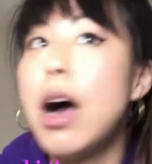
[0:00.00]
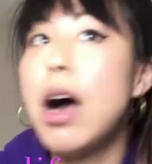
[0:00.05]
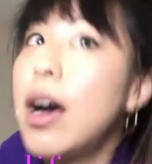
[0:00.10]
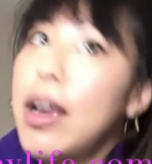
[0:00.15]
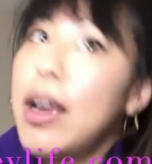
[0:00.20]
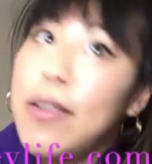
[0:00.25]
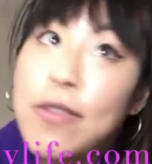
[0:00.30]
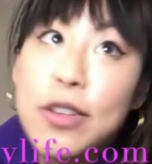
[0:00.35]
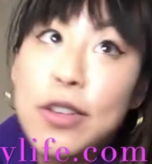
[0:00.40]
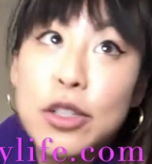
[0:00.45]
Oh,
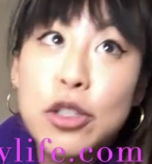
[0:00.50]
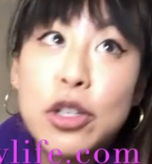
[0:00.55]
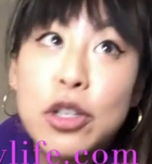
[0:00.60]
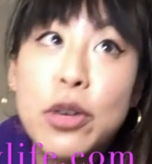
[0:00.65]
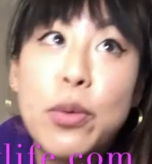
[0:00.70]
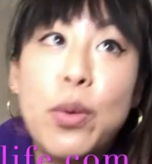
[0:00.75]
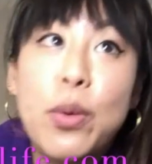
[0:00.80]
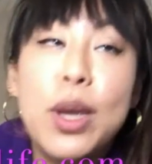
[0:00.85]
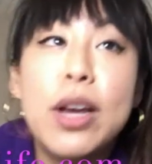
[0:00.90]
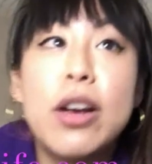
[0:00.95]
I feel
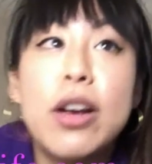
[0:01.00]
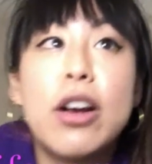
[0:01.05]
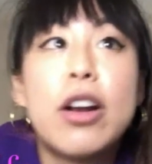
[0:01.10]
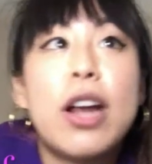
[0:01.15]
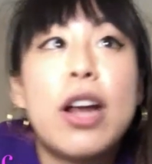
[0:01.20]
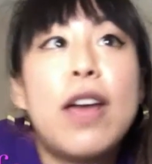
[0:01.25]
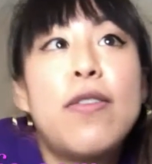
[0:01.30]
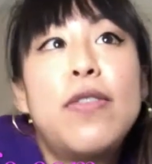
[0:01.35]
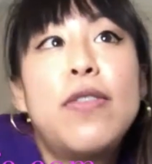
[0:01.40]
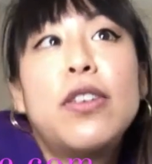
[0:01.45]
so
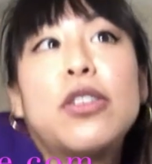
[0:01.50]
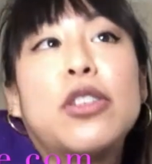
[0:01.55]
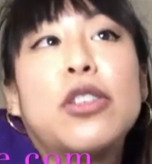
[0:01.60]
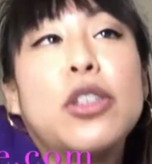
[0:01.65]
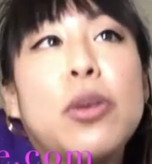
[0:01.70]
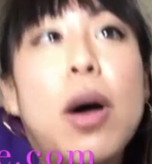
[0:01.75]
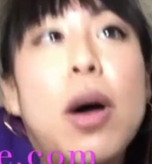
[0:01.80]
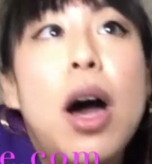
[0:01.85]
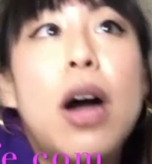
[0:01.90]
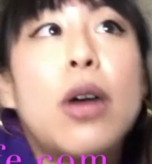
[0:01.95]
weird. I feel
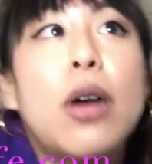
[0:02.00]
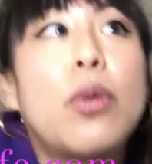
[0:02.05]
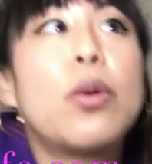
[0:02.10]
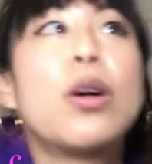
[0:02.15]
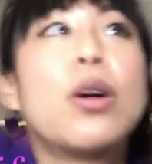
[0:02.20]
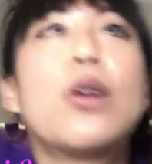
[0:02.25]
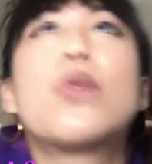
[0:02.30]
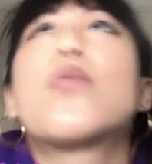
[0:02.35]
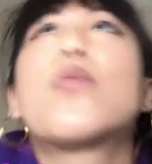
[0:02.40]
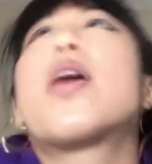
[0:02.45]
so
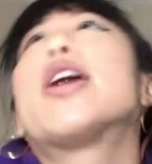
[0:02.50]
awkward.